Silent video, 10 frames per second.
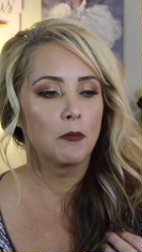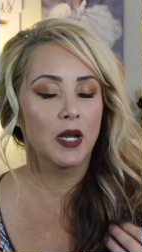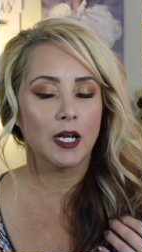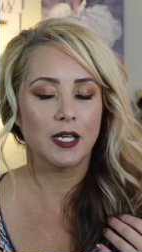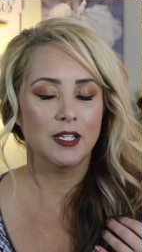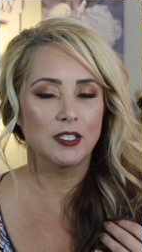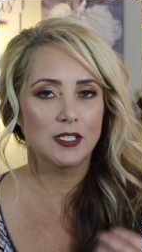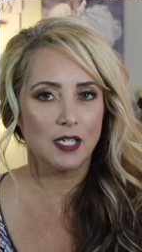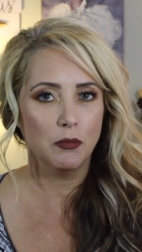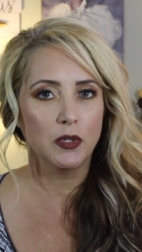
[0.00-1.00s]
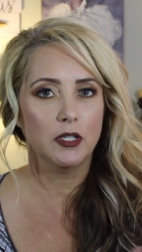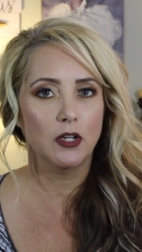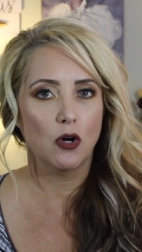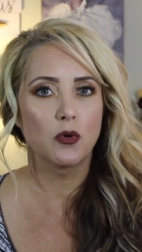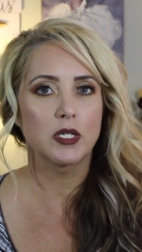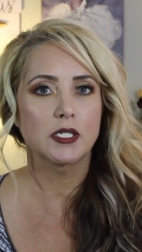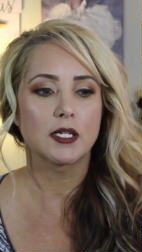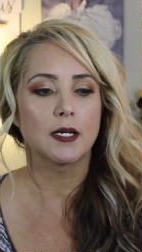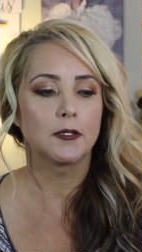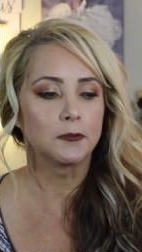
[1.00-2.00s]
but I can typically always
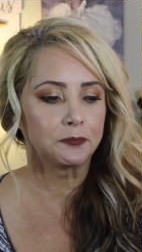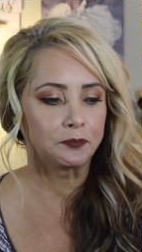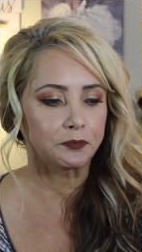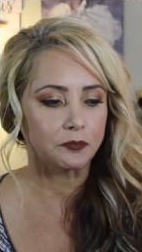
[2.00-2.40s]
tell